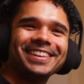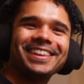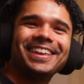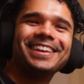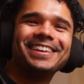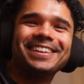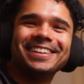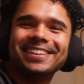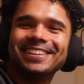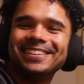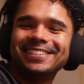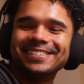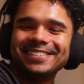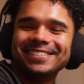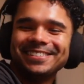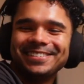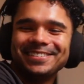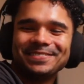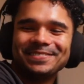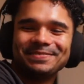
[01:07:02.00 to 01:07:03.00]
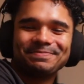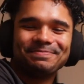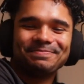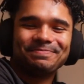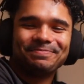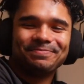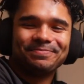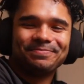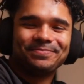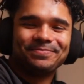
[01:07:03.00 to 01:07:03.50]
Nah, I feel your pain
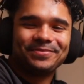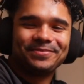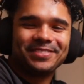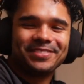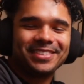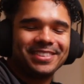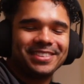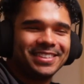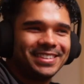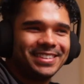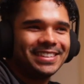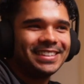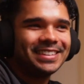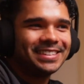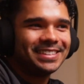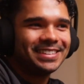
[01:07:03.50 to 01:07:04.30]
though. I think